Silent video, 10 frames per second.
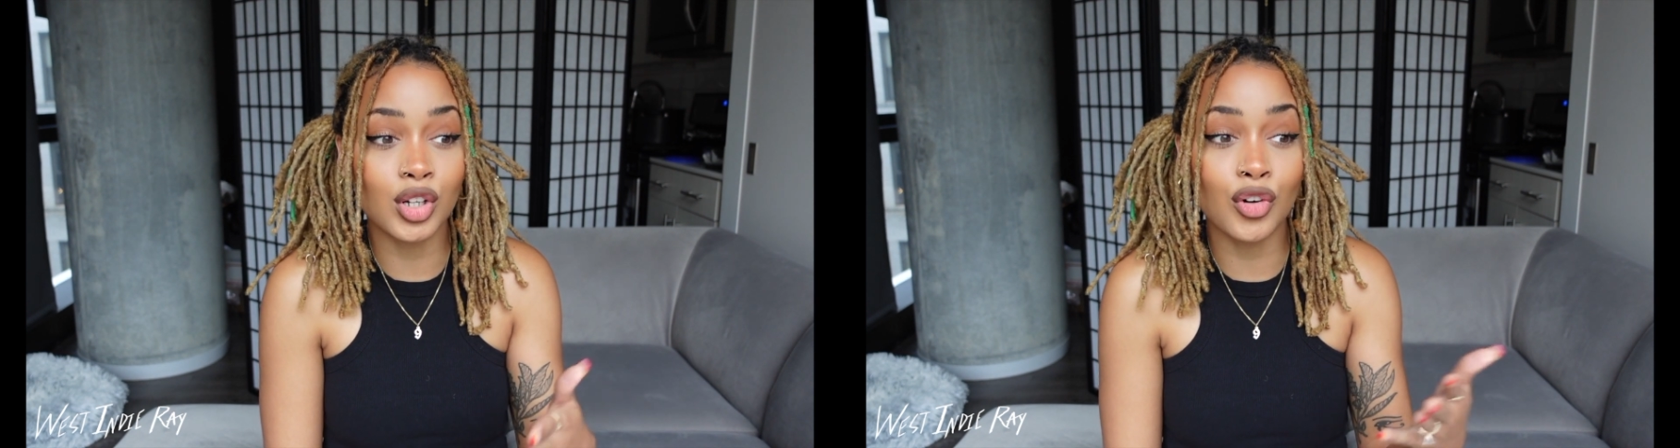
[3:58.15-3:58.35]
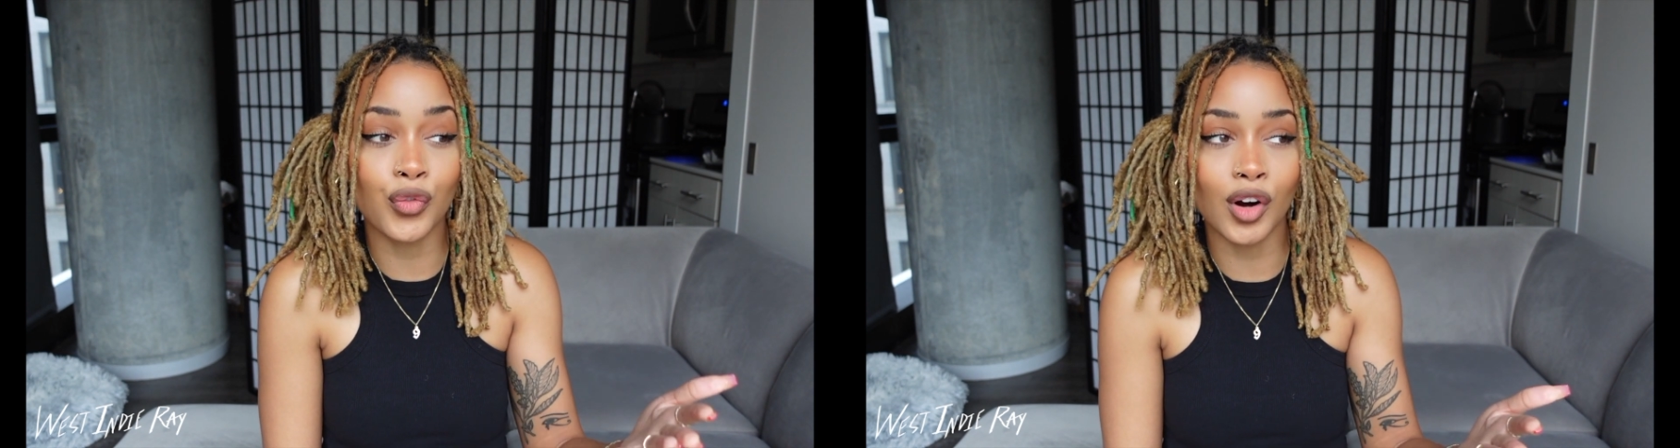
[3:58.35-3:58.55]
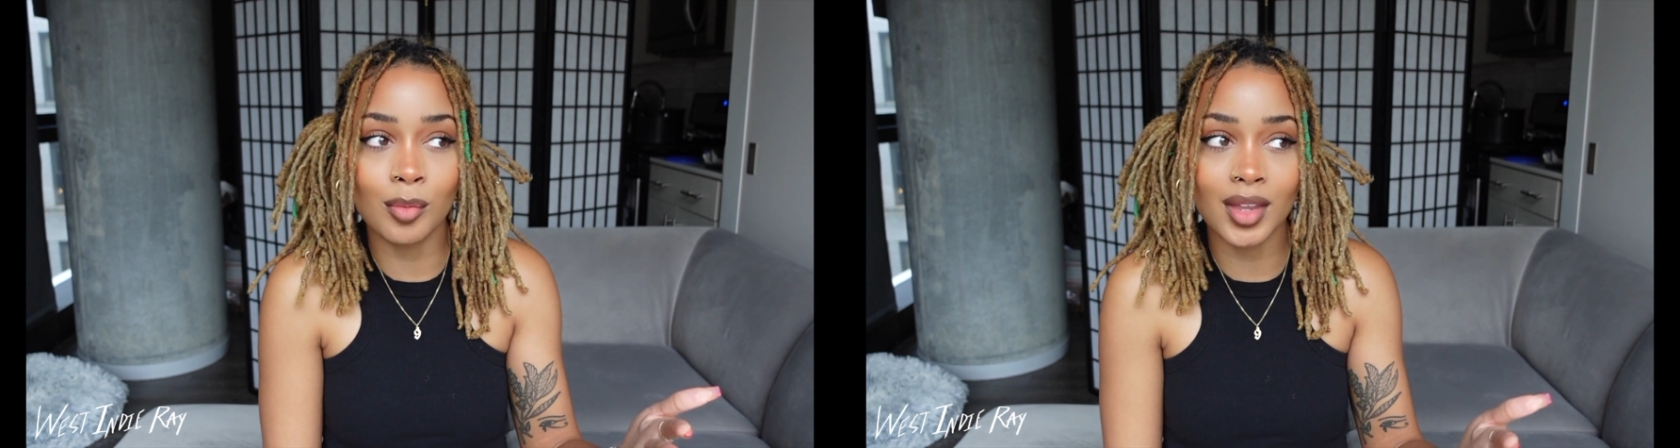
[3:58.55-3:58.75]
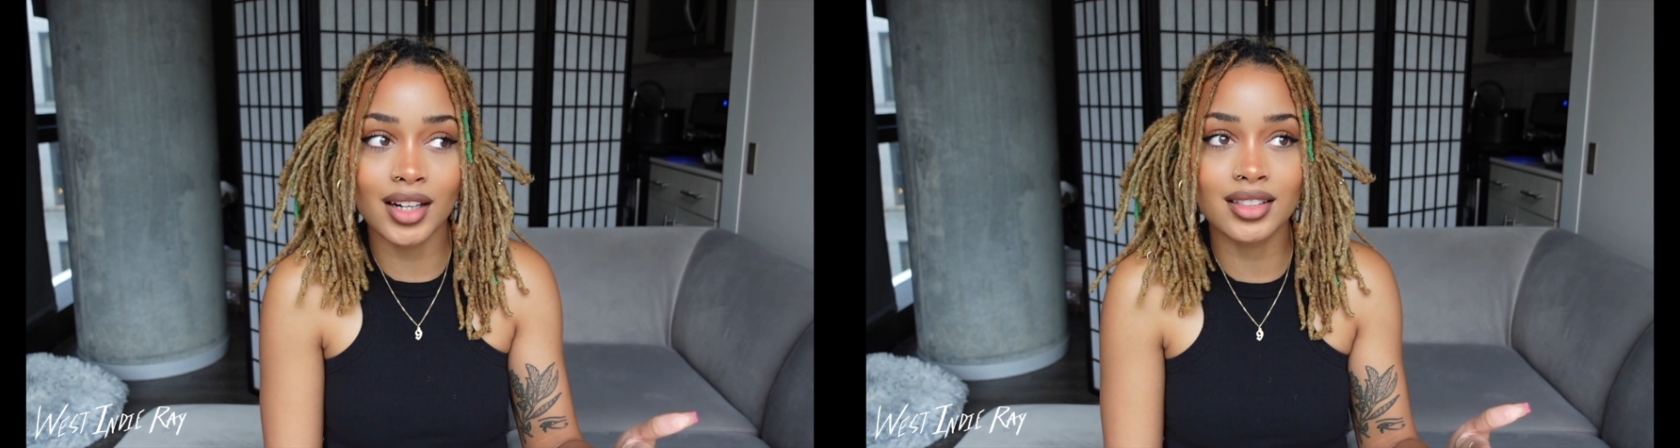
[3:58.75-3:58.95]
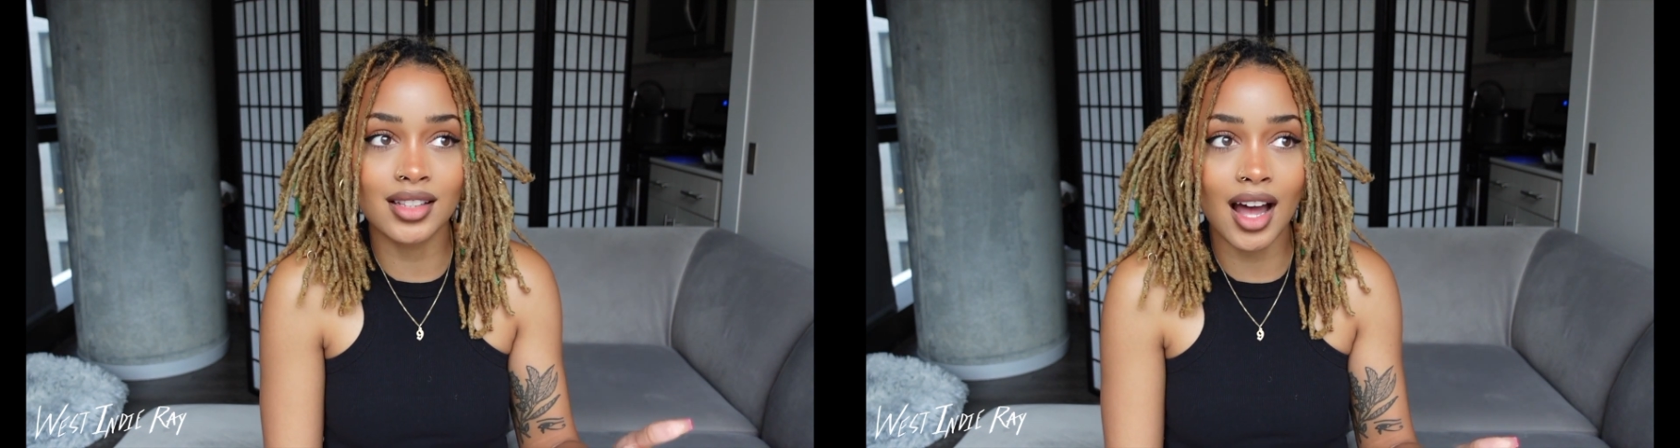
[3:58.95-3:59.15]
confirm that
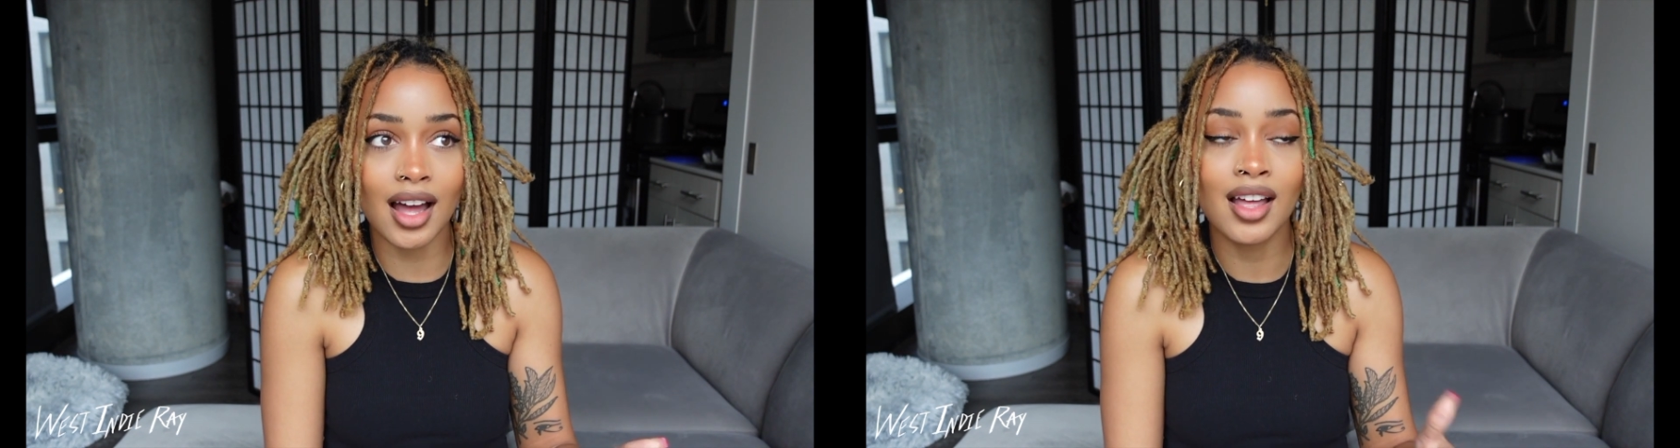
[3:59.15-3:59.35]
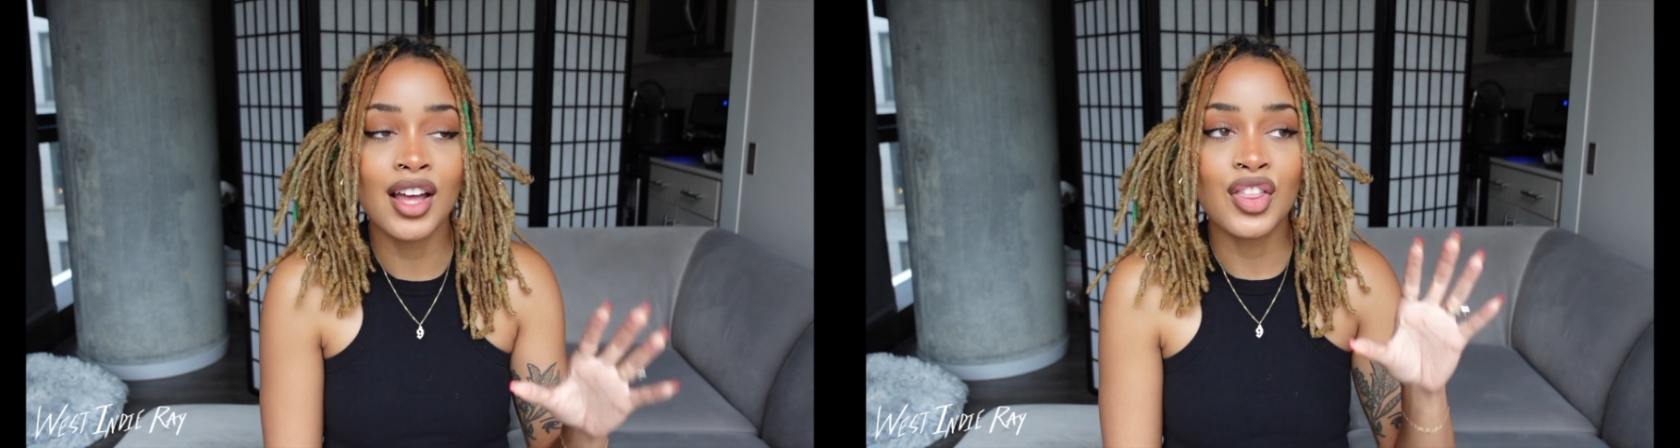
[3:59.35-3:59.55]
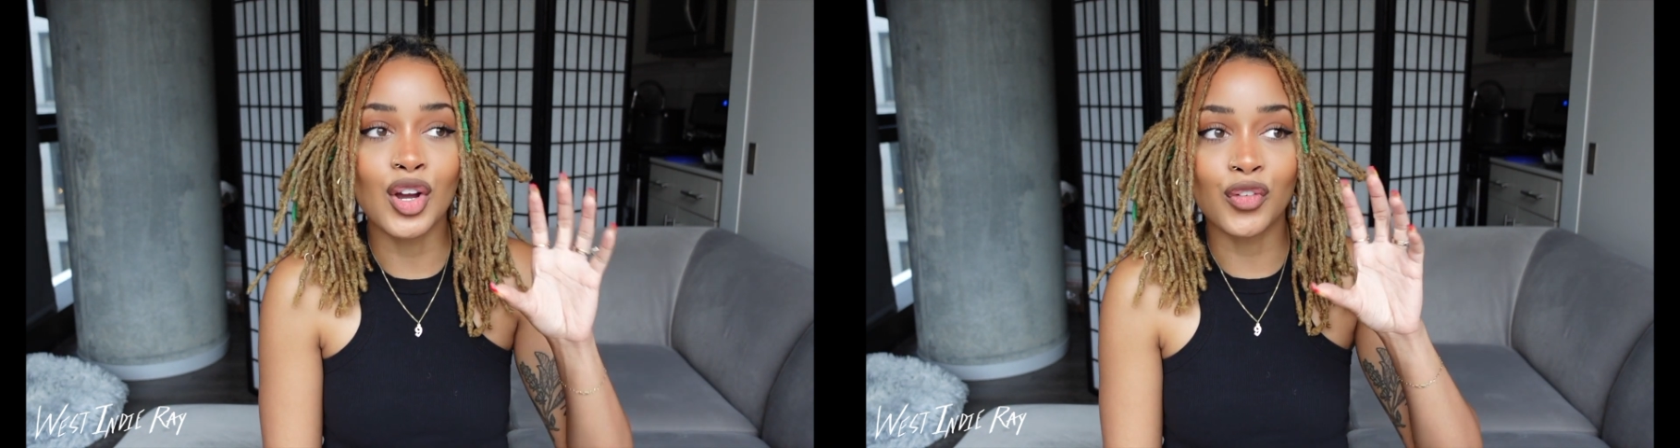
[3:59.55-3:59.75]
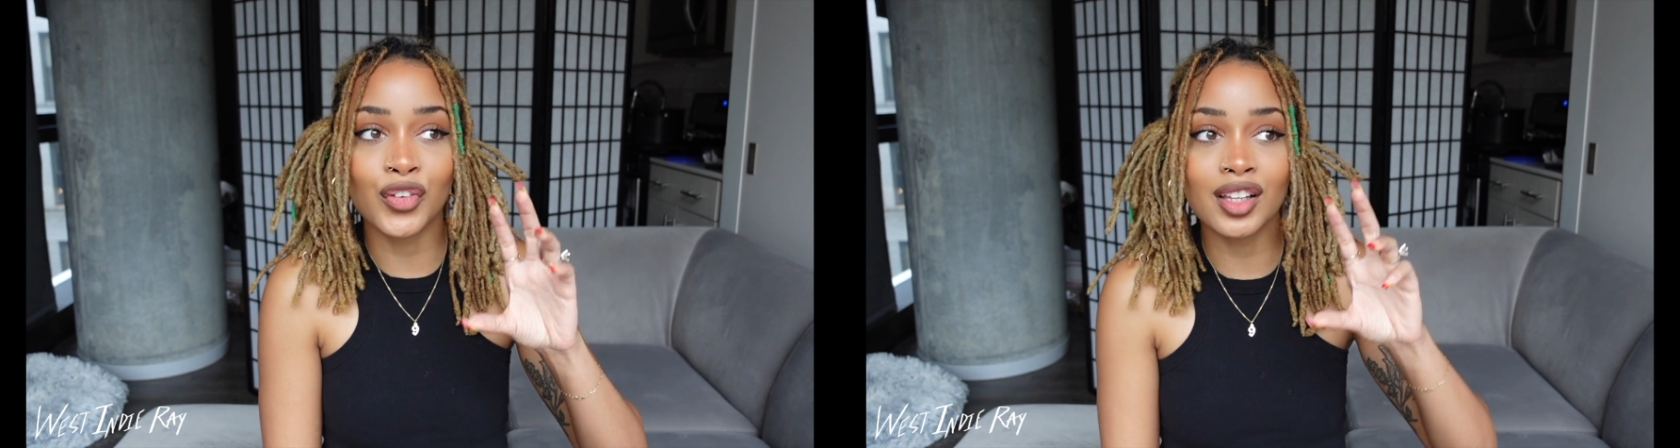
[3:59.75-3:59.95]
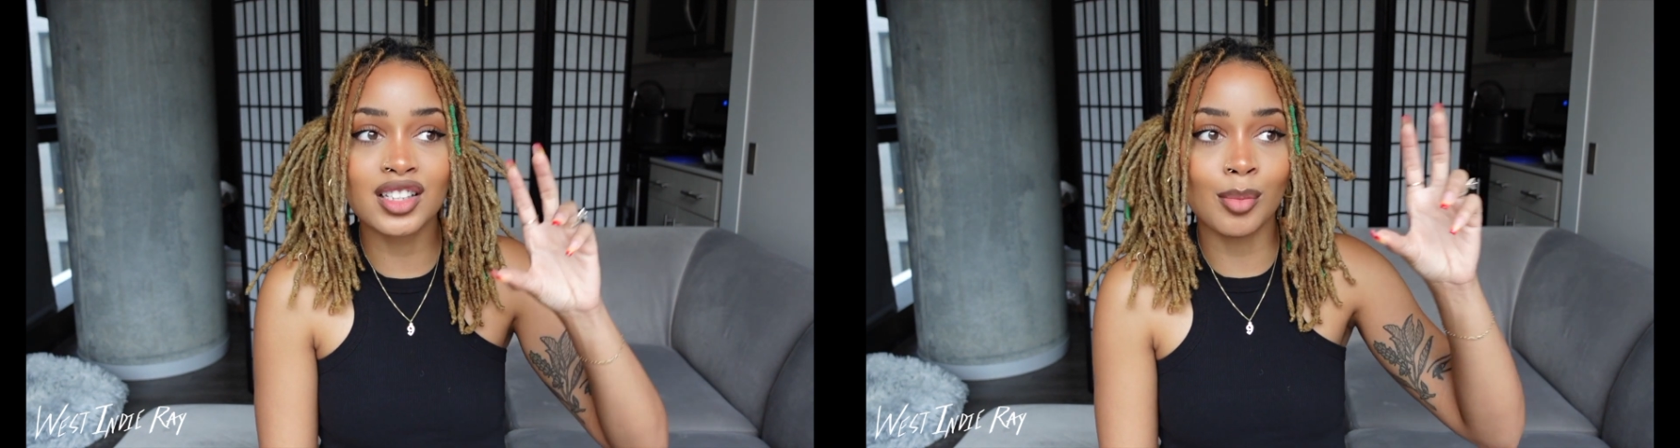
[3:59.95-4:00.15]
it's not their feelings